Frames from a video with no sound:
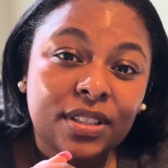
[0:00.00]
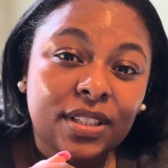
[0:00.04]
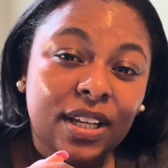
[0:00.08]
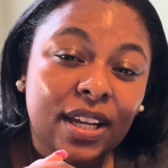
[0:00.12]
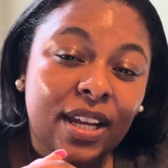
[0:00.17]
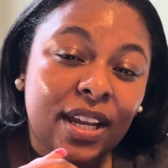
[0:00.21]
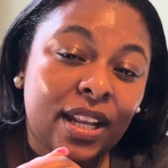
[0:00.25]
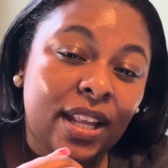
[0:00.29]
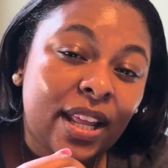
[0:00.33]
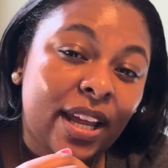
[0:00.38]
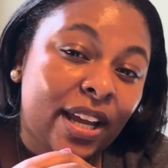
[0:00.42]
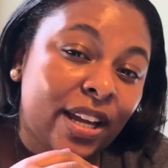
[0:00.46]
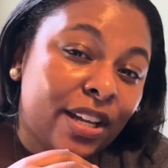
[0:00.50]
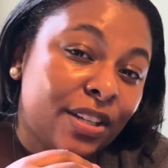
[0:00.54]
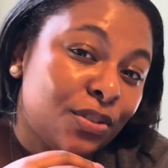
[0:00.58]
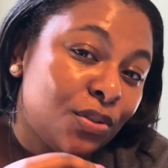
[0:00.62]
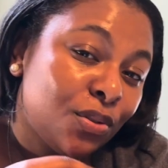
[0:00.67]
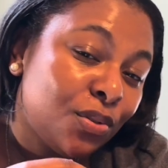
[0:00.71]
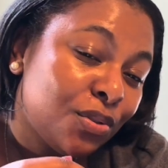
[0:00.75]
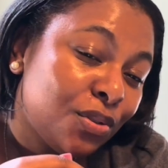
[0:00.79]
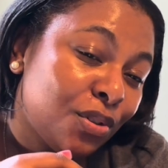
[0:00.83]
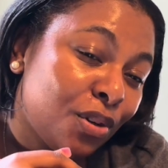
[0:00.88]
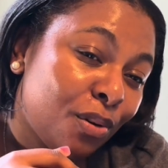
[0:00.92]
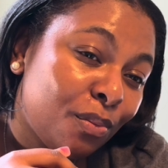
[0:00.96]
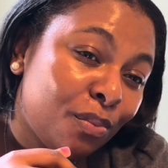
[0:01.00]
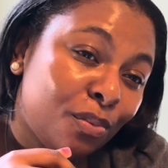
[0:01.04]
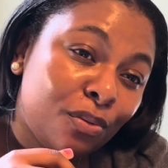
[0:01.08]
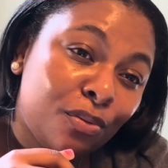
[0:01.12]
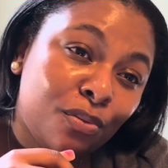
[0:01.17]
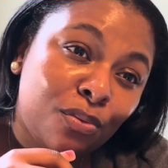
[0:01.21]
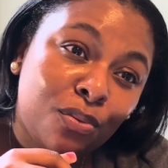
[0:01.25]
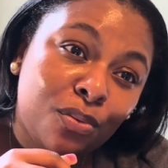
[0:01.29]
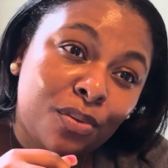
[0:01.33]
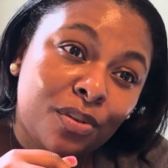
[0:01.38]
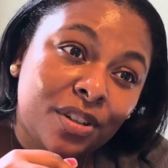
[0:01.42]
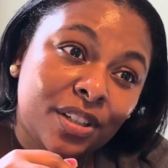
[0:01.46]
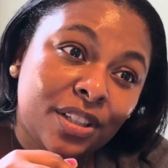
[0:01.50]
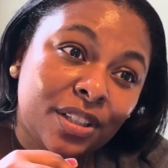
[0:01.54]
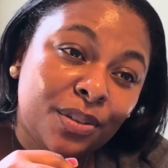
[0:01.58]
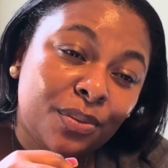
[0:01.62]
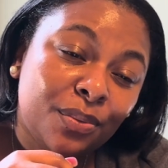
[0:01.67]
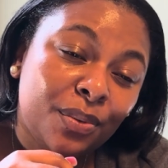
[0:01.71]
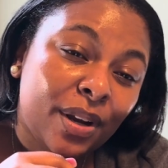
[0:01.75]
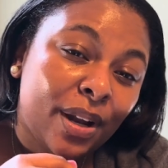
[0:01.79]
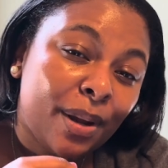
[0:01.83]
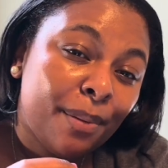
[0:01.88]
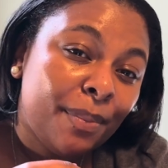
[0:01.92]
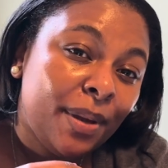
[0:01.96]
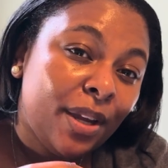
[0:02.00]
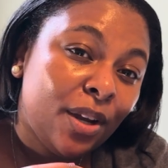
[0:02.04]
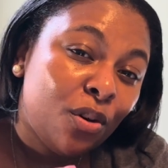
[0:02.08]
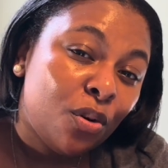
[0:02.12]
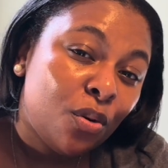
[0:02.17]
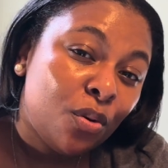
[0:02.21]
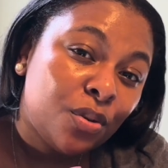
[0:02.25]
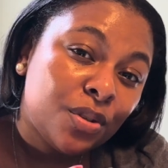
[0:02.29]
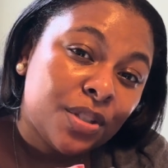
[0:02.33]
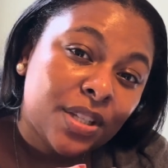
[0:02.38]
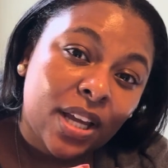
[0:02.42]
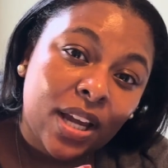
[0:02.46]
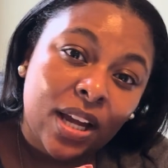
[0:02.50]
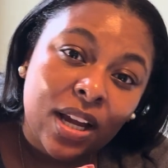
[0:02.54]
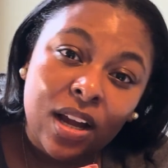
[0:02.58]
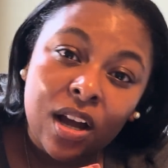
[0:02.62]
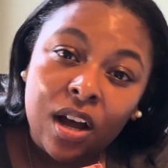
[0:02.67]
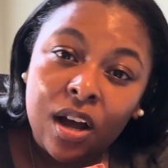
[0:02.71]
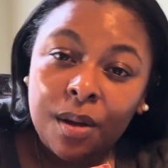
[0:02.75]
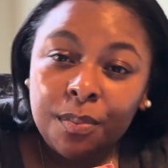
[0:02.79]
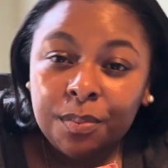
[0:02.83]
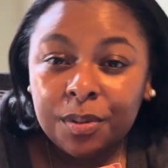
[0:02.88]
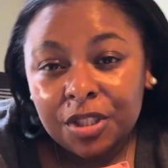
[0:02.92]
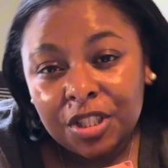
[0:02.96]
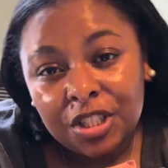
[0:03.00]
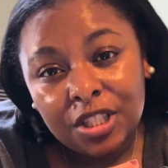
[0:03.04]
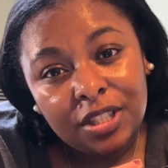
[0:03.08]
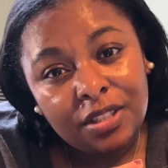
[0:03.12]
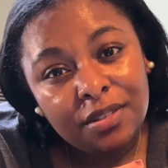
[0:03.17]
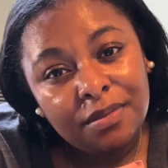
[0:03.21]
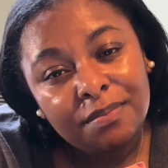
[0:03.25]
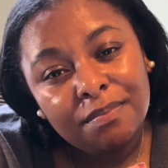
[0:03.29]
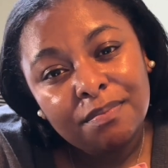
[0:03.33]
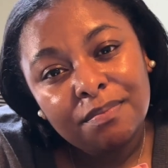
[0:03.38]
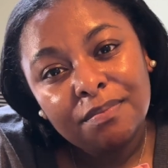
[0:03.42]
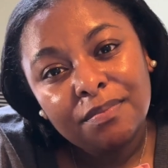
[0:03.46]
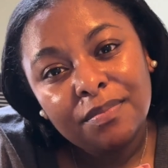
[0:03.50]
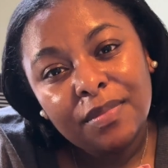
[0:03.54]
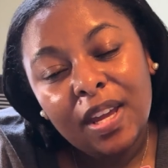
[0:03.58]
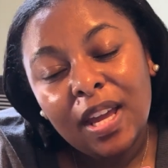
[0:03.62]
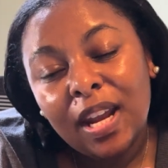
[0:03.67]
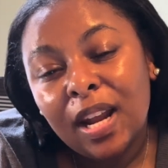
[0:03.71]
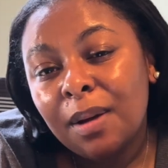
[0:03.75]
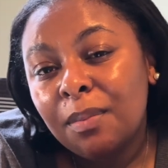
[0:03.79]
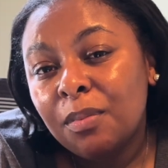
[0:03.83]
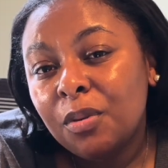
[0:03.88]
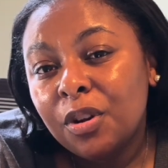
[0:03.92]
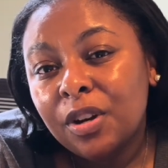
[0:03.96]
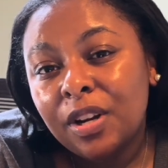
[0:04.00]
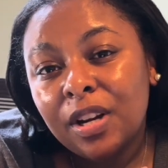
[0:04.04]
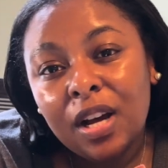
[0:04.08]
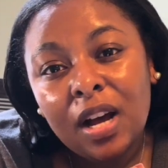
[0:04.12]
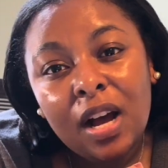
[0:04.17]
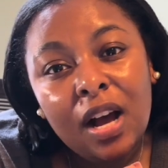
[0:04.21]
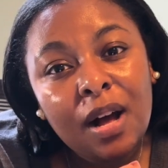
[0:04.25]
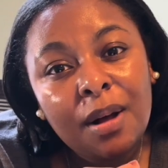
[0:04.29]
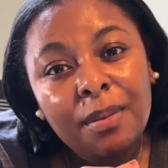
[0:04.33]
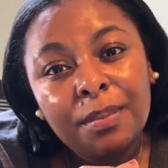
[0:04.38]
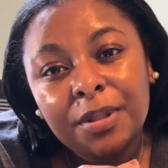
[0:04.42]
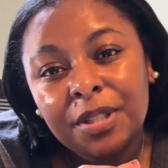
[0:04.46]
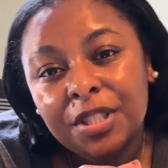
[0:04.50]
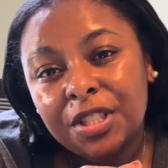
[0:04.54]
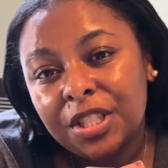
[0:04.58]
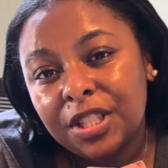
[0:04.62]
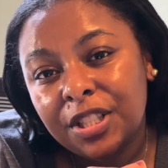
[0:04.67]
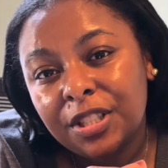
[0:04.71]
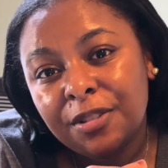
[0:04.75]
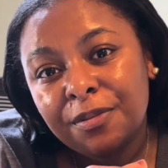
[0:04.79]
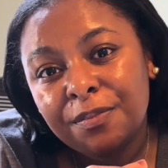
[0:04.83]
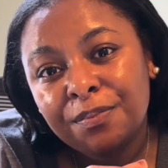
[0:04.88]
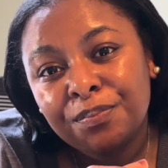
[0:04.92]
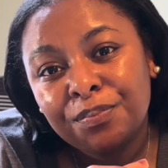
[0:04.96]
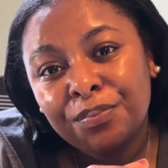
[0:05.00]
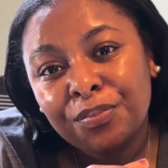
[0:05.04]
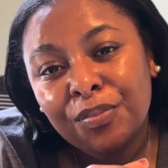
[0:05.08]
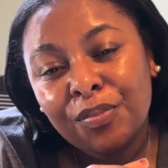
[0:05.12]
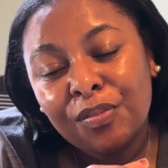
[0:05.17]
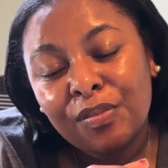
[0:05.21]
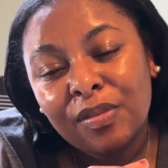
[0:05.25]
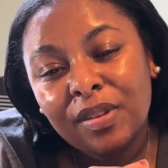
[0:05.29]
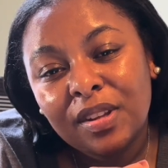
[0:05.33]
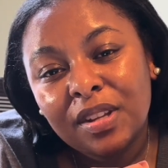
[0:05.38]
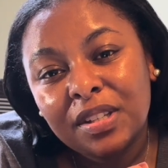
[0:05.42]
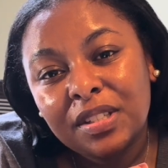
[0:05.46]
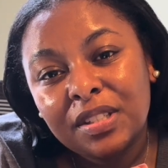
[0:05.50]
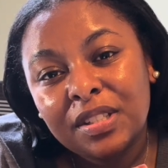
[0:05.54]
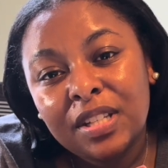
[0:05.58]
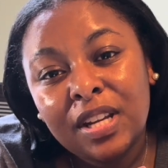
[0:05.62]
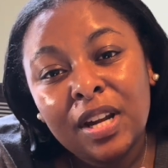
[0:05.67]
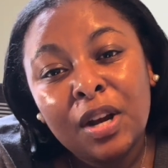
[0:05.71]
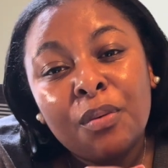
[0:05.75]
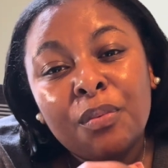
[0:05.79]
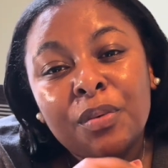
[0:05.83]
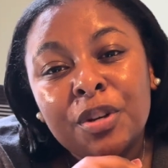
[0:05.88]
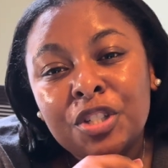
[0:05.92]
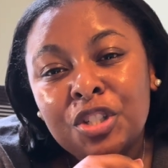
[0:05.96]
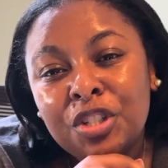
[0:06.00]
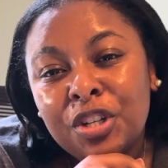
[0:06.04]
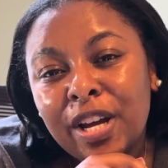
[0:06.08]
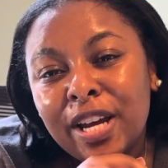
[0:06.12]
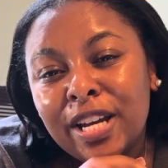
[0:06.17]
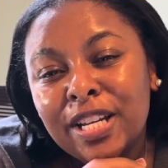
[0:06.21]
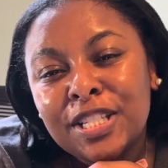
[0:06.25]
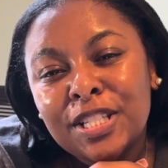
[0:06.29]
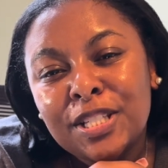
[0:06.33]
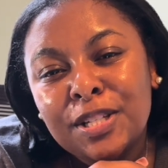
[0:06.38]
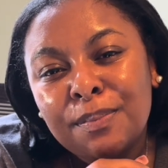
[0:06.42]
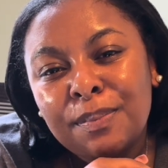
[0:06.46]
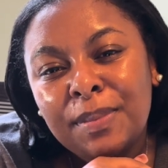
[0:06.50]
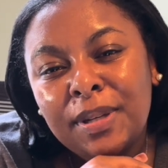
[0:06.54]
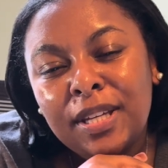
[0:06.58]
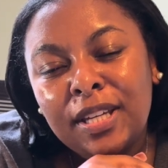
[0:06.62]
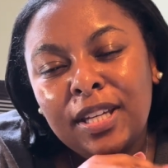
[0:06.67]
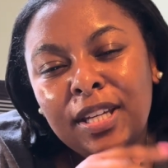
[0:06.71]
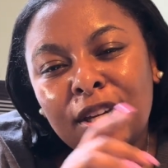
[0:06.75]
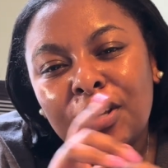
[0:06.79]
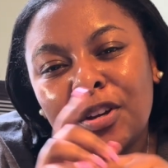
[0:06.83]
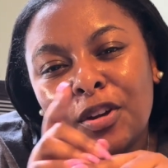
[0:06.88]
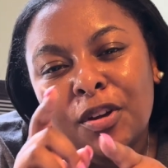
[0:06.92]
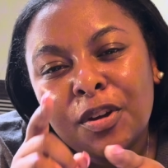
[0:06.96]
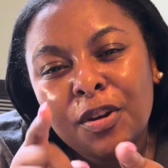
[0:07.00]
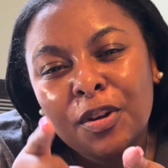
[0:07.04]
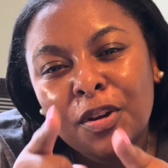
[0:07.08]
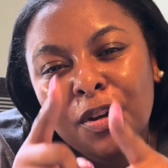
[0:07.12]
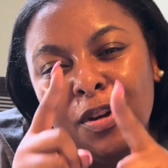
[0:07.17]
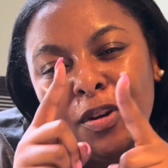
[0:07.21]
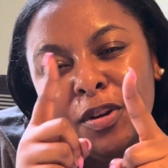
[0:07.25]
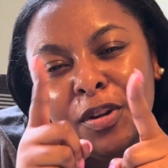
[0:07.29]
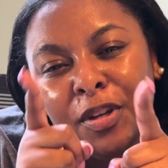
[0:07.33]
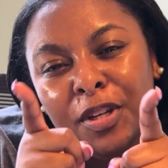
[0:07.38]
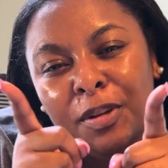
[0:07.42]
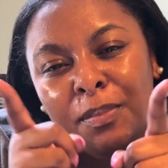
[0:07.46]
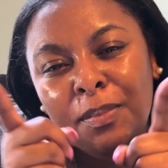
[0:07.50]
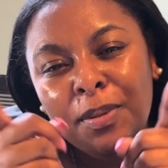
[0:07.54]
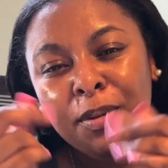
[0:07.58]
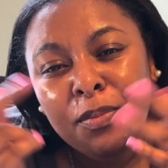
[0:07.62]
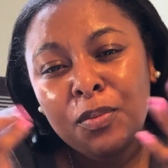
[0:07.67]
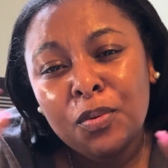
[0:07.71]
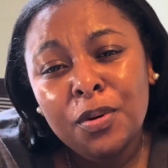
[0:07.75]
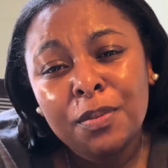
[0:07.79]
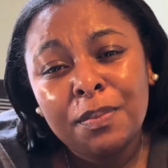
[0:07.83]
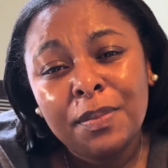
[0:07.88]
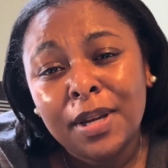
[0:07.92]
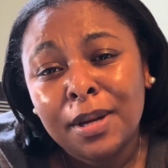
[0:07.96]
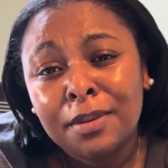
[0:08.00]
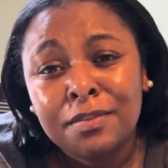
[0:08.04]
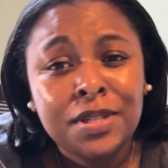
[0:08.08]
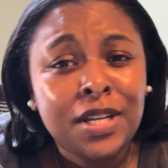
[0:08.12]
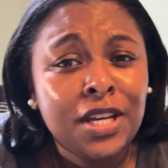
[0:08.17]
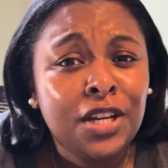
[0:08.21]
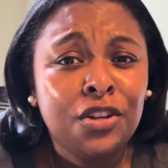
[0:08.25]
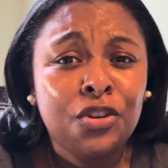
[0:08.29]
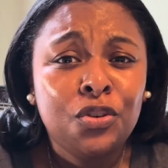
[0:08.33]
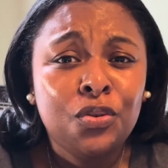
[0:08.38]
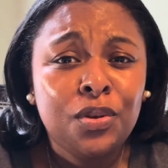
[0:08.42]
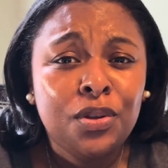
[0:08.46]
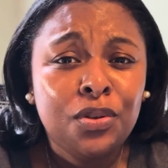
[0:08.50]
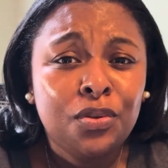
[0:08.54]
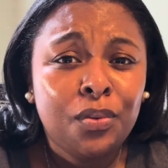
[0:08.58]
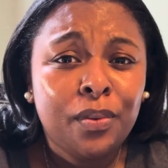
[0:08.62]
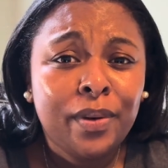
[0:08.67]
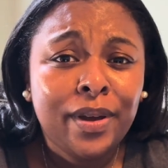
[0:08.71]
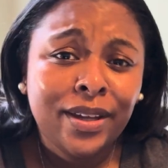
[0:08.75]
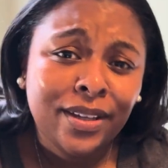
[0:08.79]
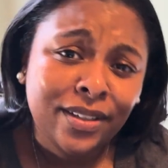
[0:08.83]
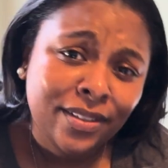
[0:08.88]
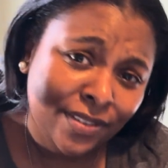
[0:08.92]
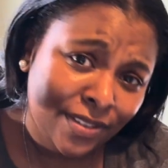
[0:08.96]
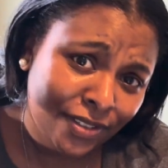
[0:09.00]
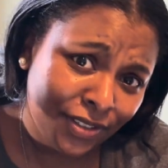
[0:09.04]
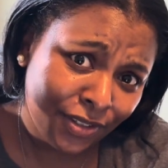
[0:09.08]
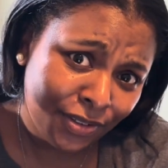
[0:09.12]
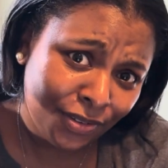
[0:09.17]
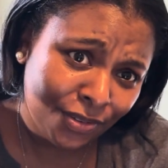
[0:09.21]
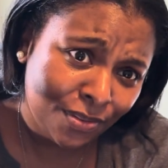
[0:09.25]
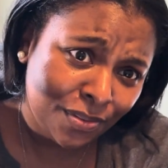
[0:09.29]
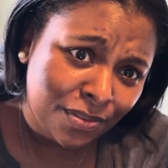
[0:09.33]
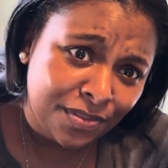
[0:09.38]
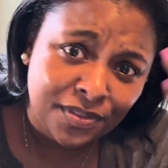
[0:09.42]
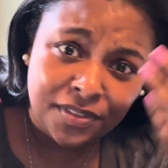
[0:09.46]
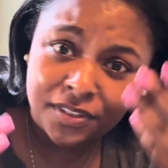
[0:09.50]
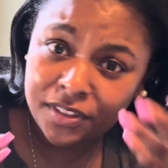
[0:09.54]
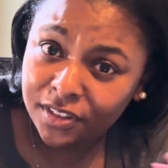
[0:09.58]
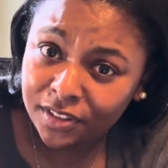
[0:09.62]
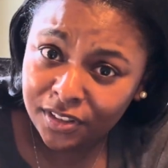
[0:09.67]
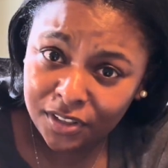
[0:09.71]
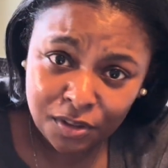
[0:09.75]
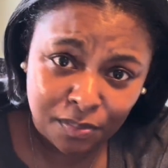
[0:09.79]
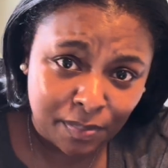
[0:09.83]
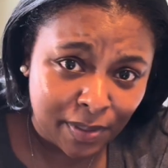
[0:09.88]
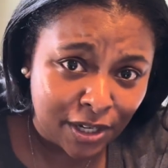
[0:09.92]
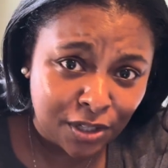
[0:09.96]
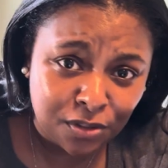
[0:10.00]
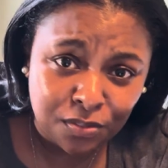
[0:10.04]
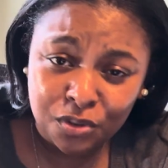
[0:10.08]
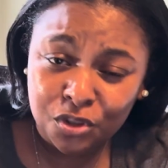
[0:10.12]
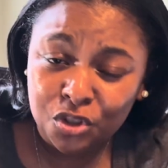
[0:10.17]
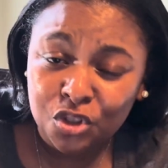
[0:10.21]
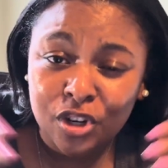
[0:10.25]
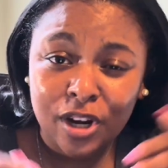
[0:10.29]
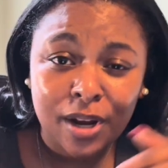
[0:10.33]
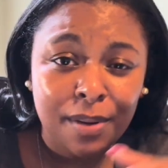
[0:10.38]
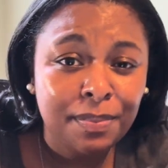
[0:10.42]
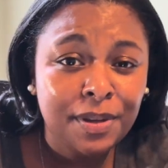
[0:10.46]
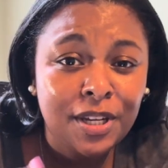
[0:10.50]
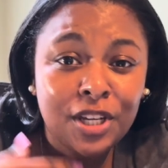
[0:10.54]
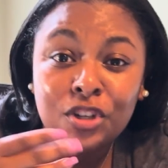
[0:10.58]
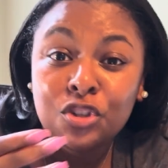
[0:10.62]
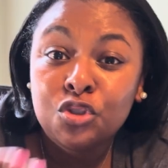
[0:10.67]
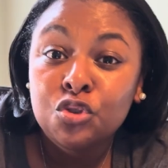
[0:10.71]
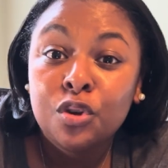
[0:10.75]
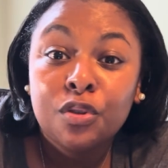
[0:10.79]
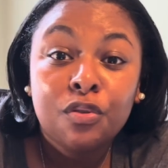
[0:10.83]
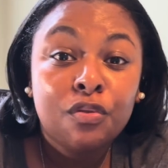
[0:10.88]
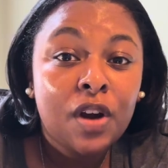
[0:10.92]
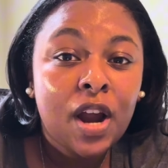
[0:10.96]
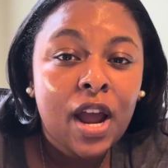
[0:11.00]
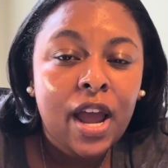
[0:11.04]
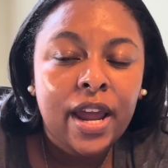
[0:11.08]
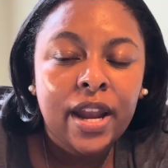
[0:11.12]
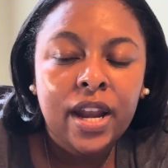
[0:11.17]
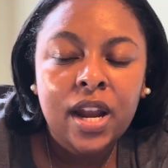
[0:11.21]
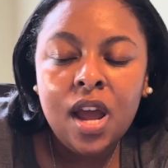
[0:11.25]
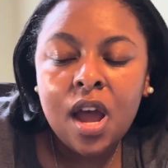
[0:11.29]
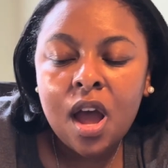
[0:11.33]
And like I told y'all before, when I make goals, I accomplish them. And I'm going to accomplish them. And I want you guys to be with me. I'm taking you either way. So you might as well strap in, enjoy the ride.